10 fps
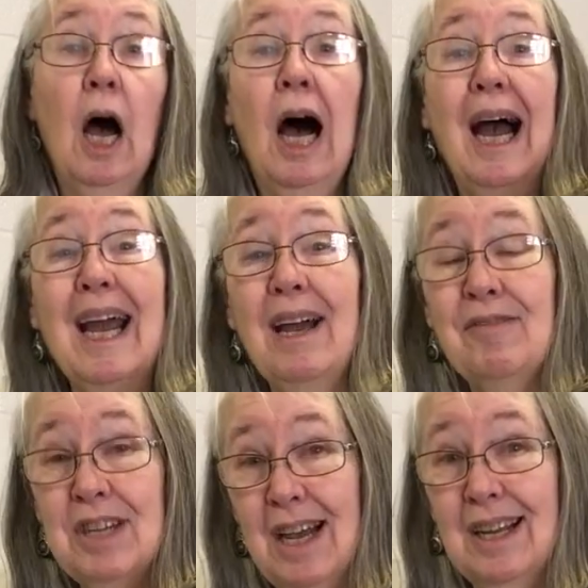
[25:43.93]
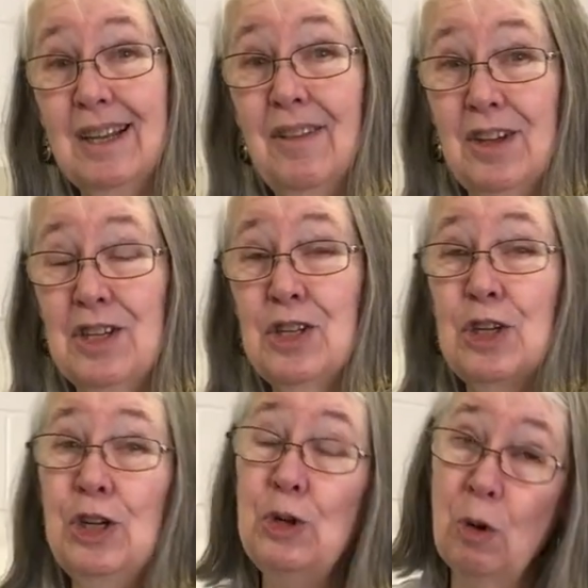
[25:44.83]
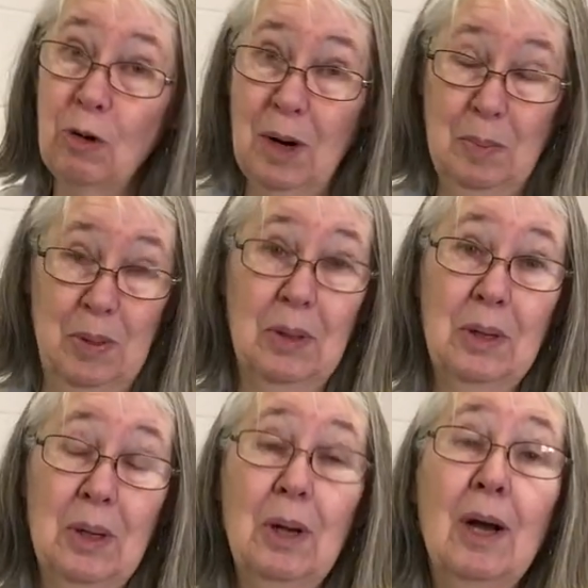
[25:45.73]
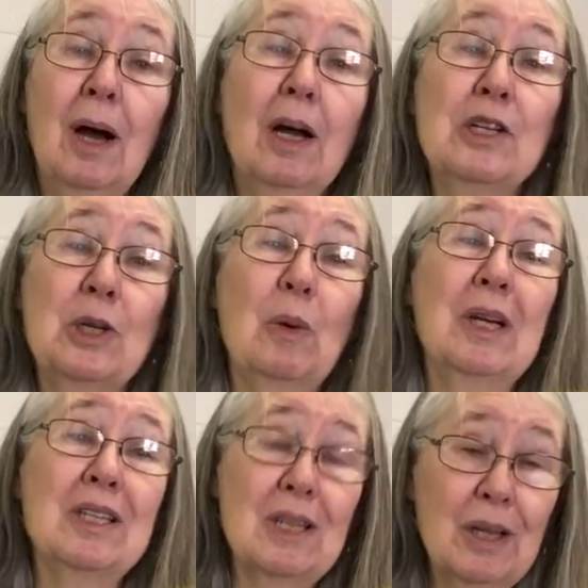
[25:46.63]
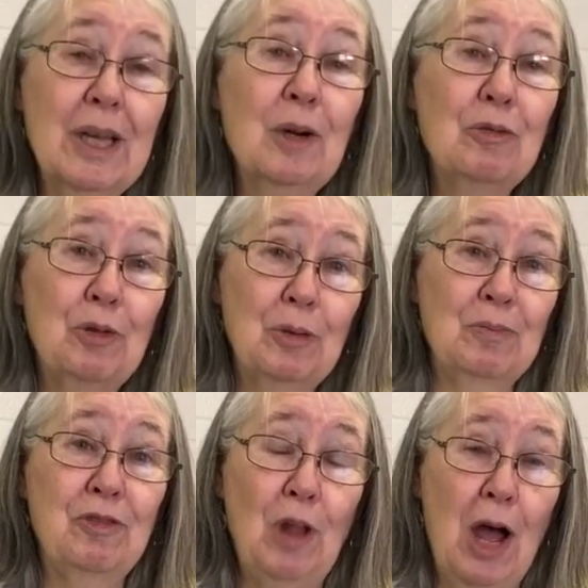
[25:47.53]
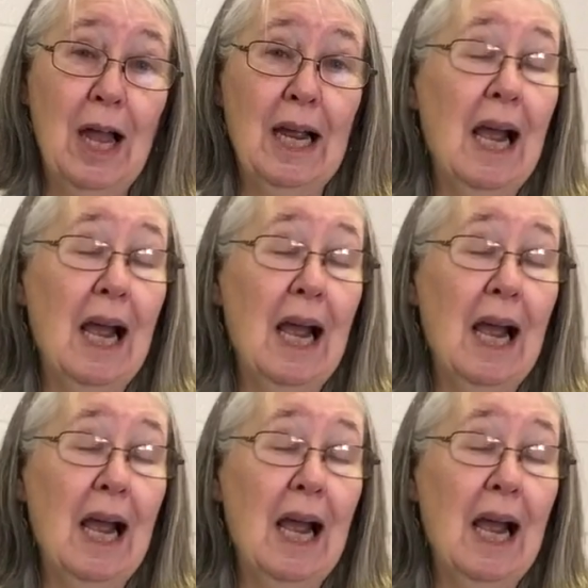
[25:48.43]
I have taken this to Europe, so it's legal for flying.